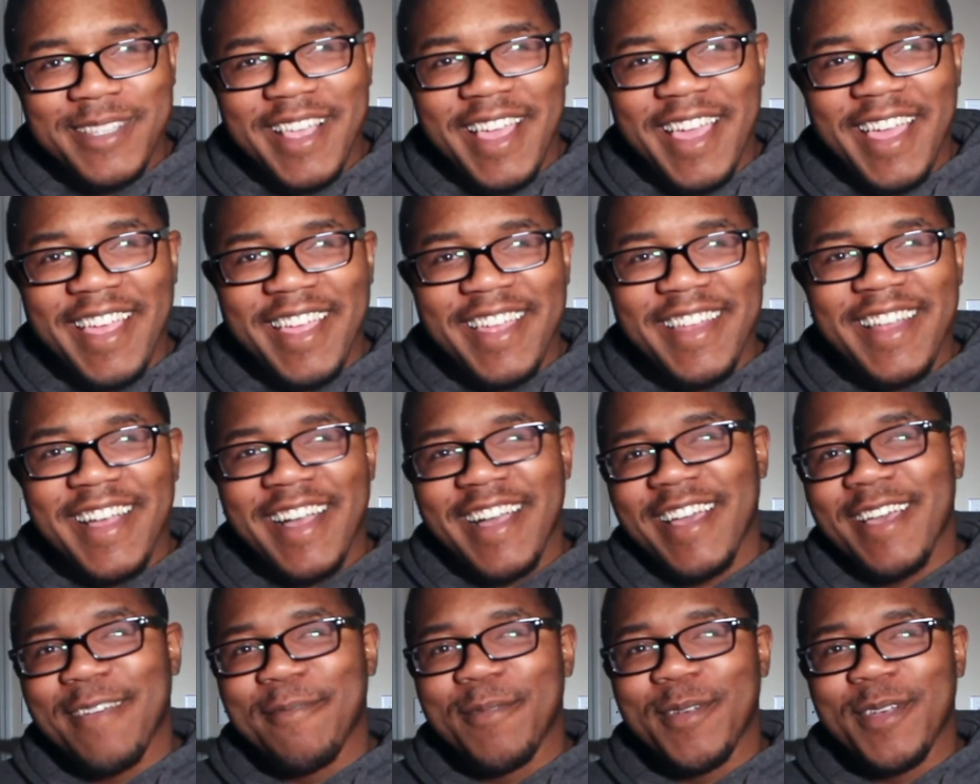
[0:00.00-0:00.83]
and
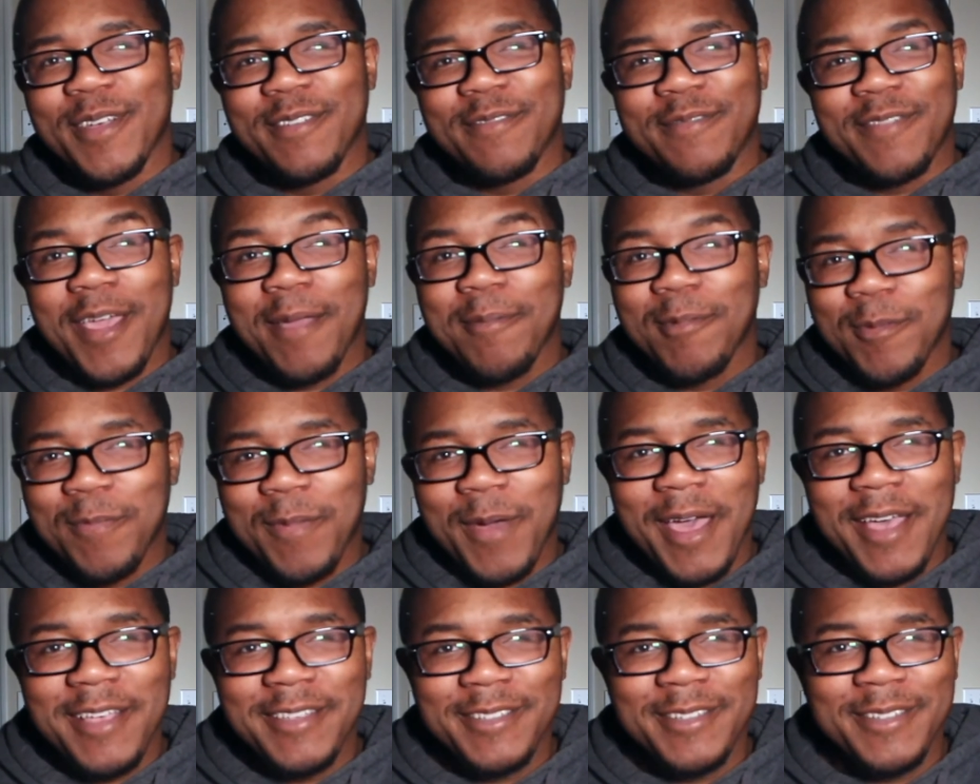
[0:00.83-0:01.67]
I am a family
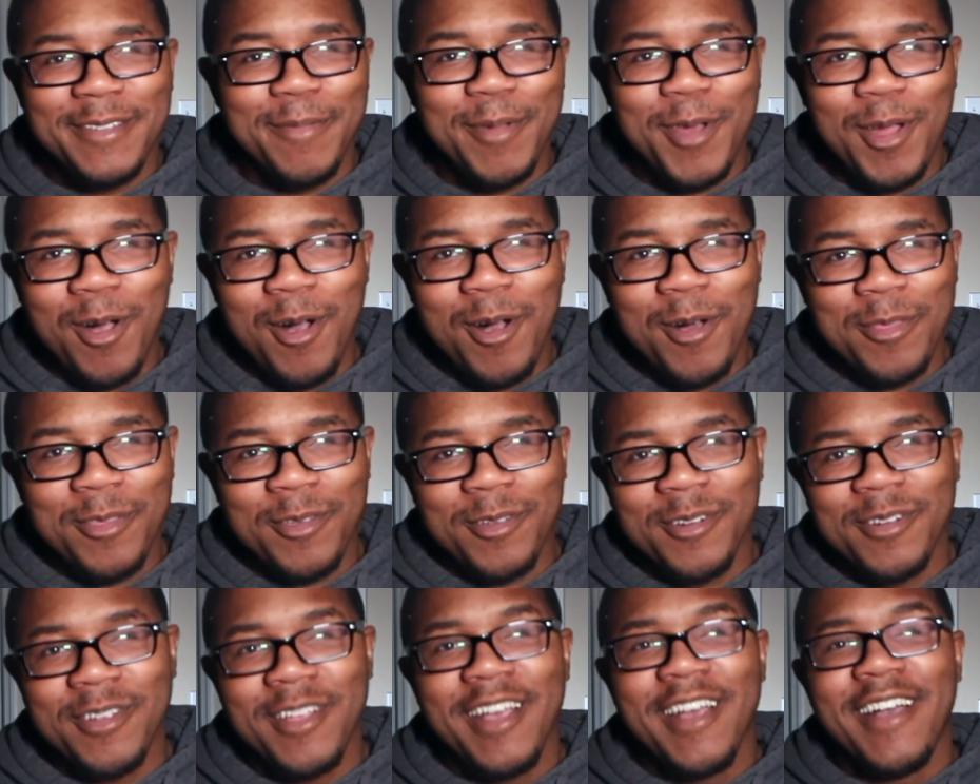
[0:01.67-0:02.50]
pastor, I'm an
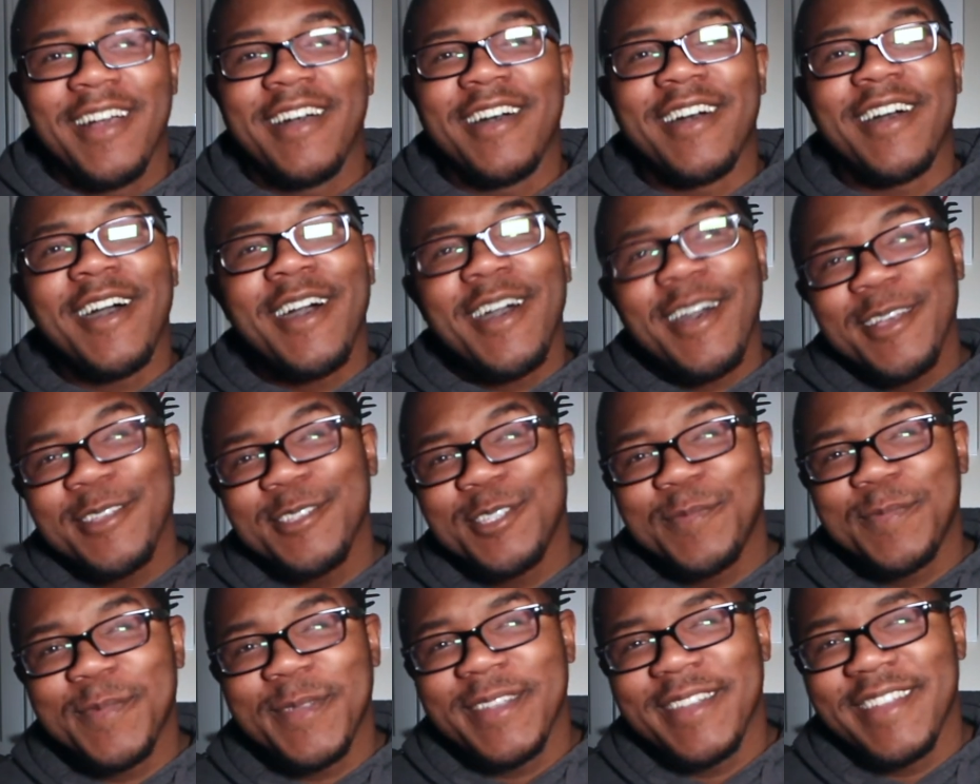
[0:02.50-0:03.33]
author, a
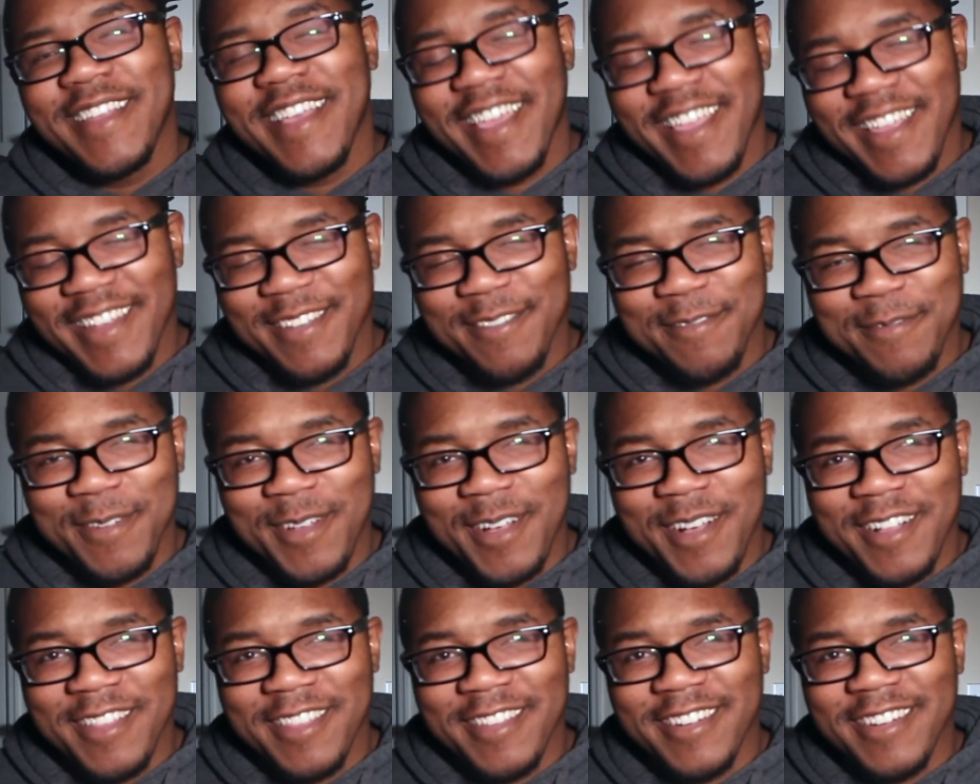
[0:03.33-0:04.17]
husband, and a
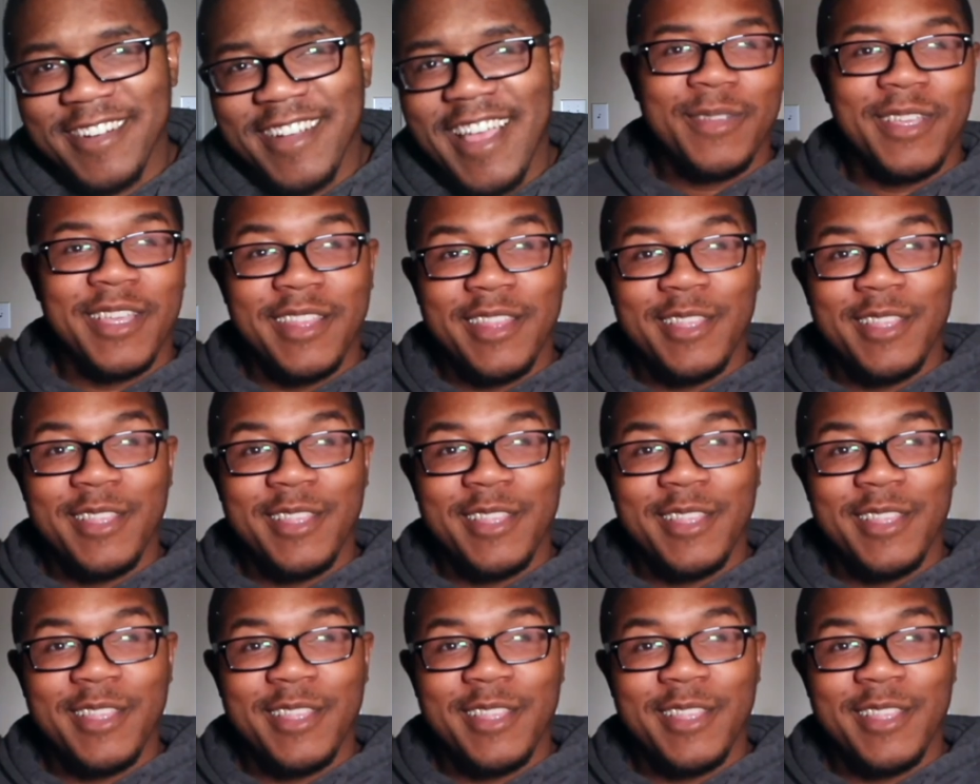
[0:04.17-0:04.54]
father. In